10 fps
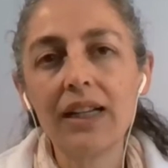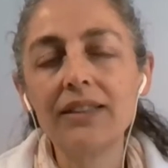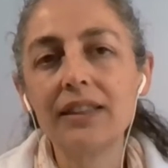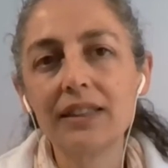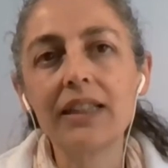I
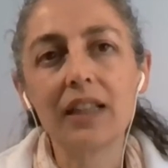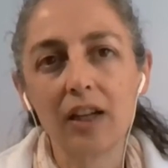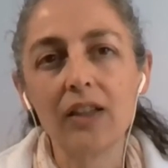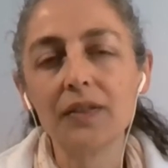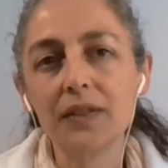think that
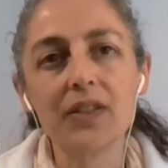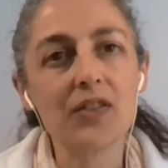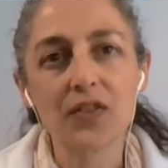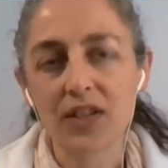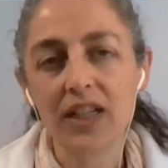love
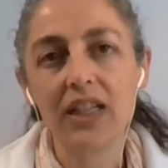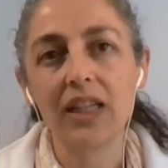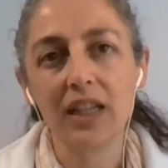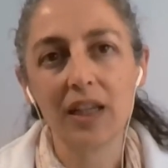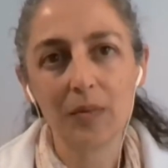is
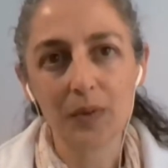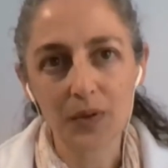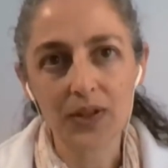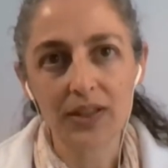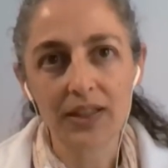really
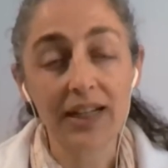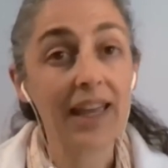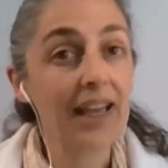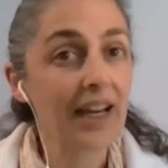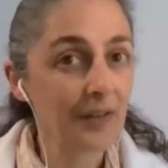important, and
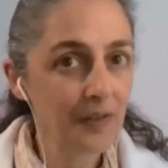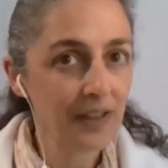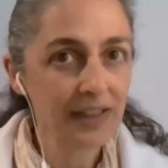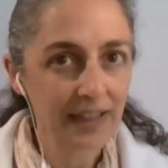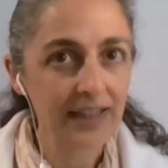I can
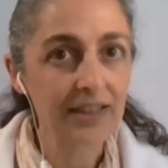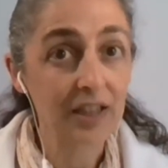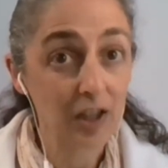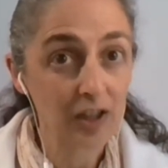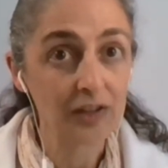feel that
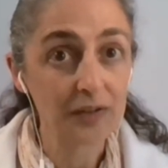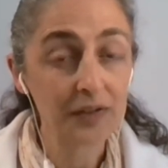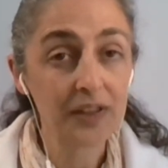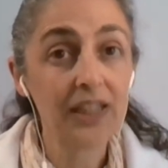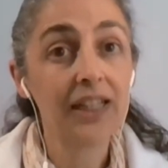love
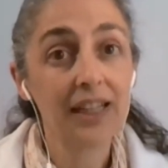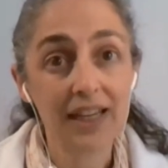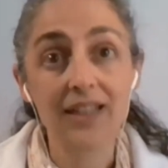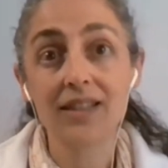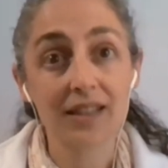
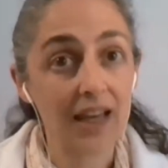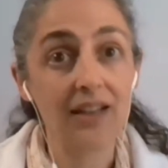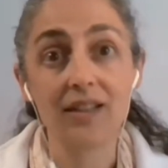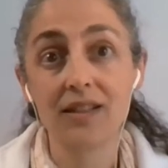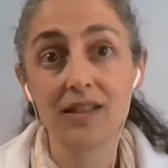in
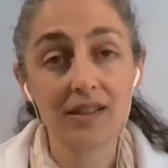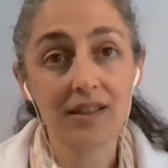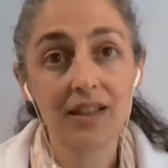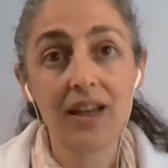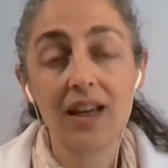silence.
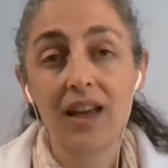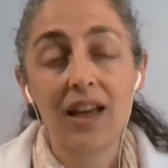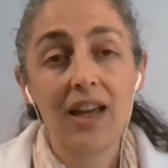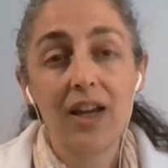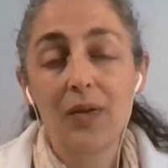
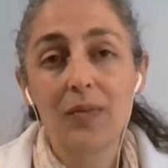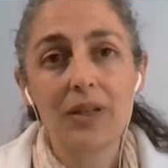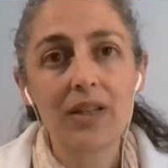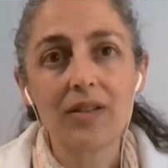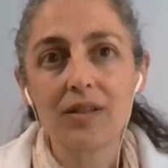
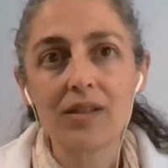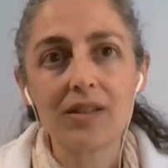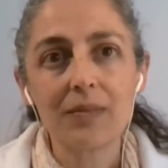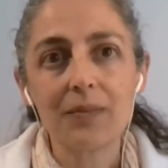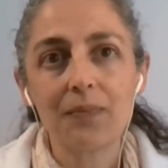
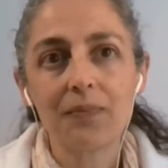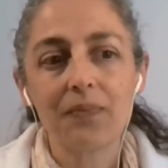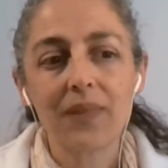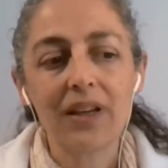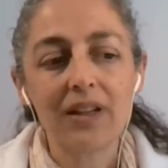Because
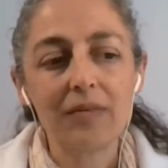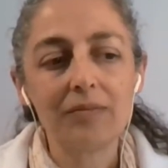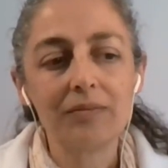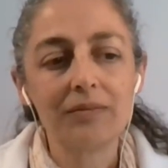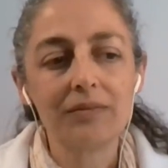I
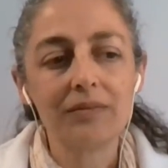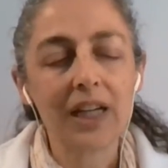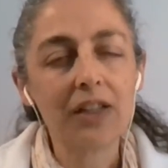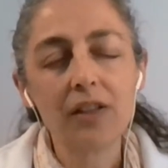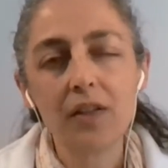
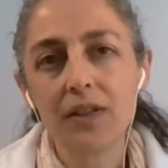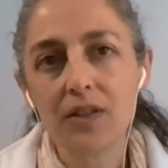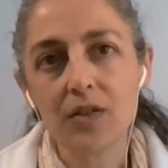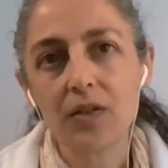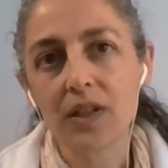don't know if
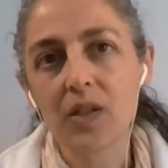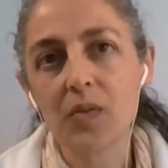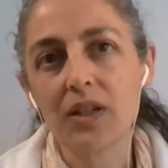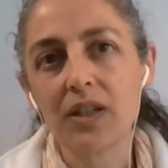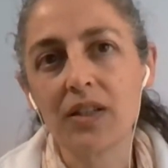it's your
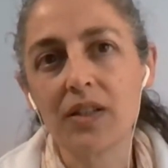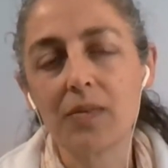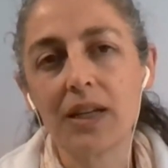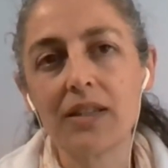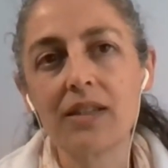experience,
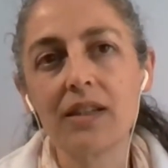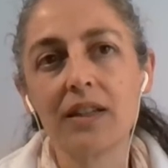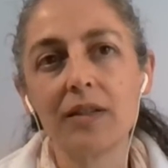but